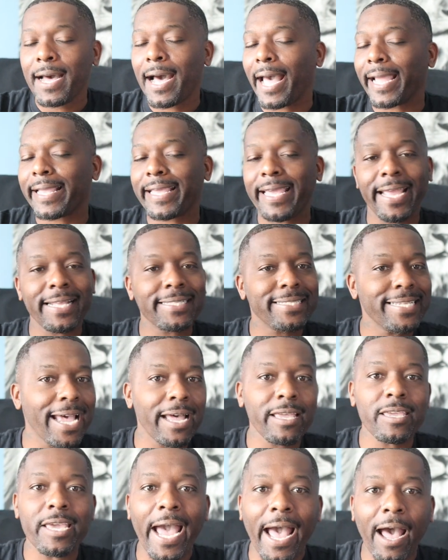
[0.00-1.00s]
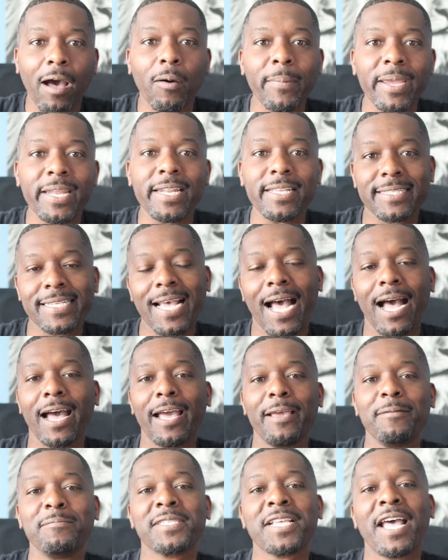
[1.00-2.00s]
I can't tell you how many
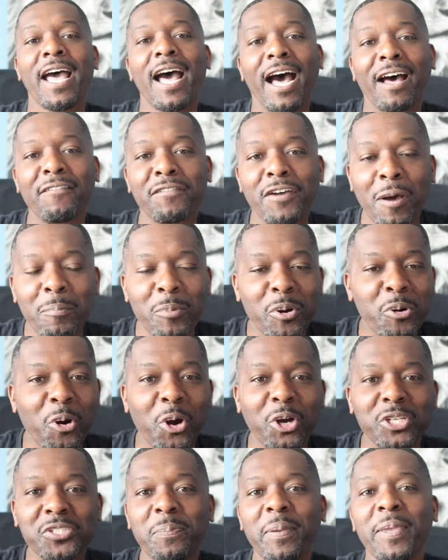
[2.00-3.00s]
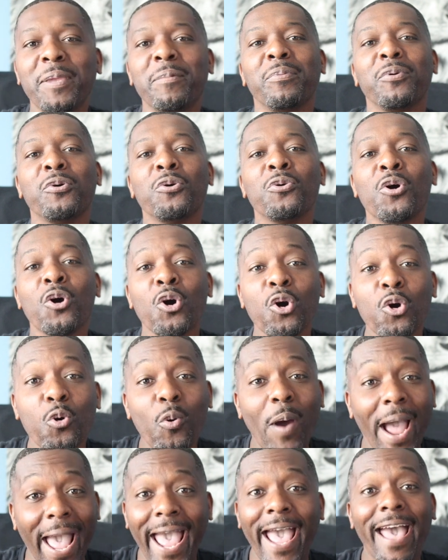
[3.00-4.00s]
times I've come across people who
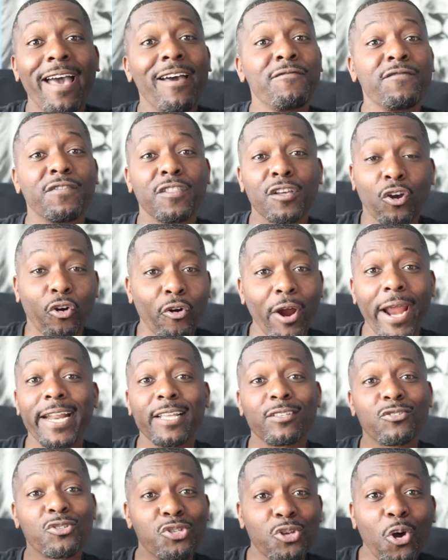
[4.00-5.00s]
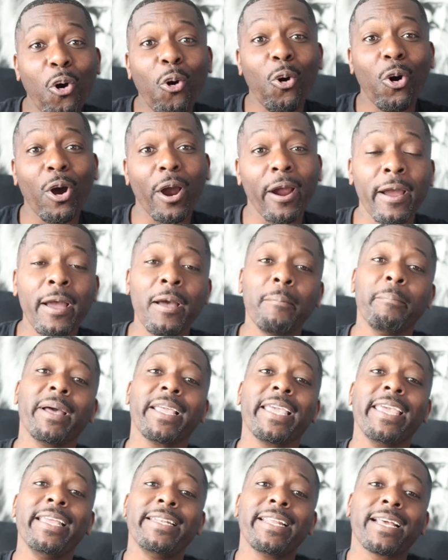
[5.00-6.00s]
have the credit score but
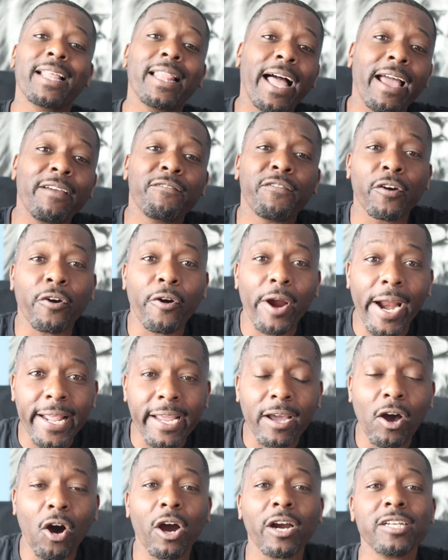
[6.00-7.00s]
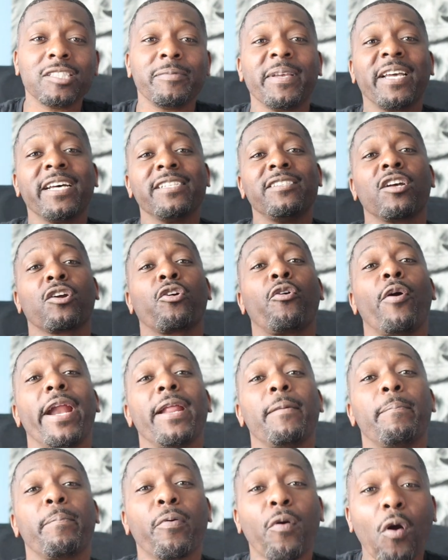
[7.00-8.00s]
get declined for credit cards because their
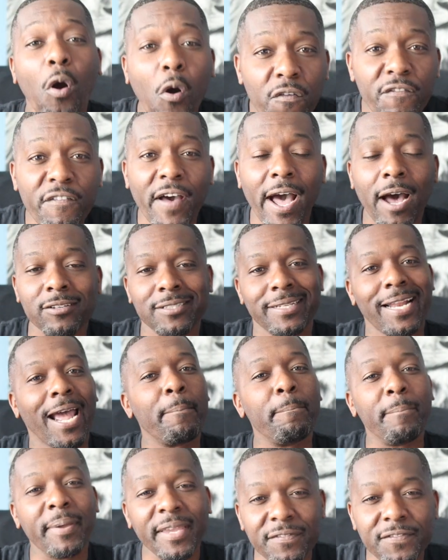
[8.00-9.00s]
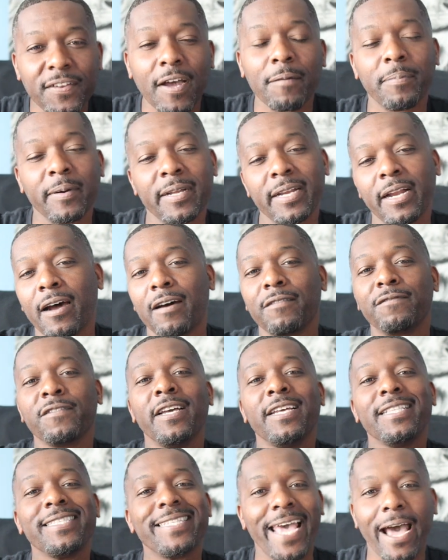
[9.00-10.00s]
credit profile is not beefed up enough
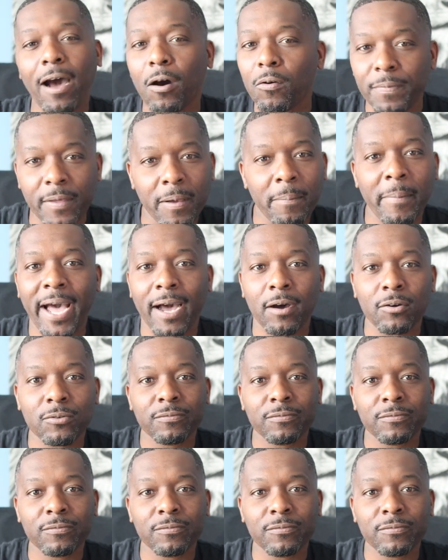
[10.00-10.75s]
to help them out.